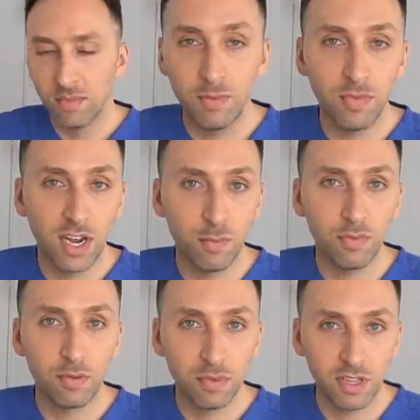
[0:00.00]
keep in mind
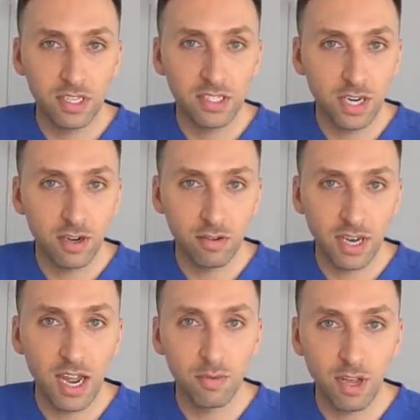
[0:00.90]
I'm completely sterile,
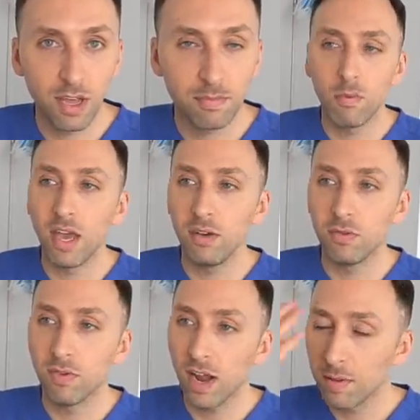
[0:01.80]
gowned up. I
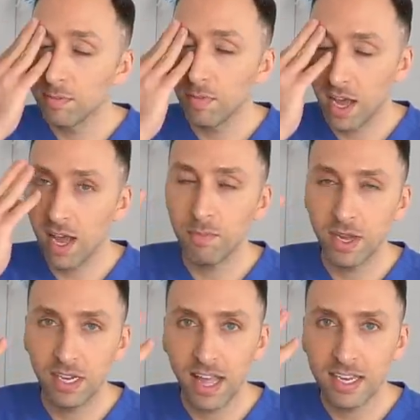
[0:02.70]
grabbed
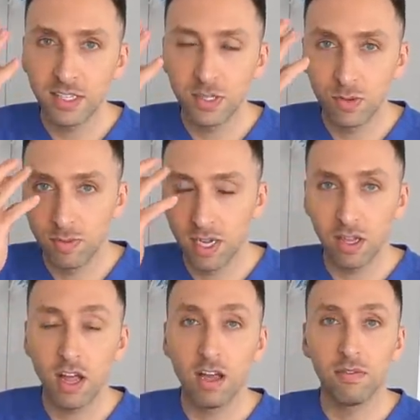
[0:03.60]
my glasses with my
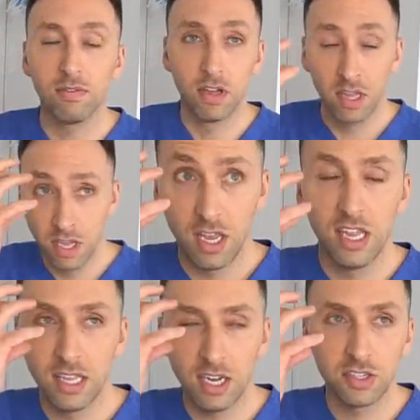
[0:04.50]
glove
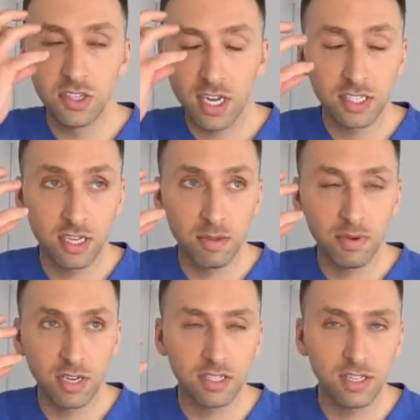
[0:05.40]
and like adjusted them
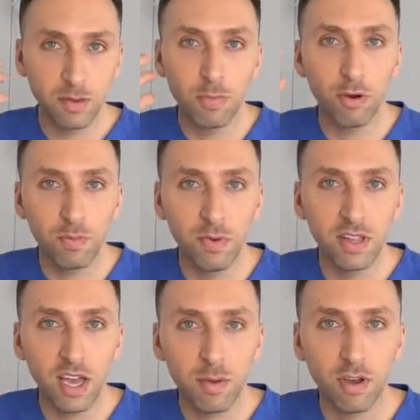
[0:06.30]
because it like poked me
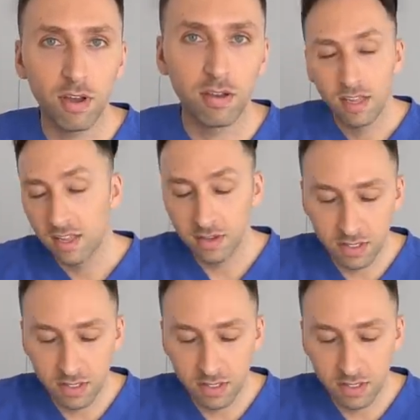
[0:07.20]
in the eyeball. And then I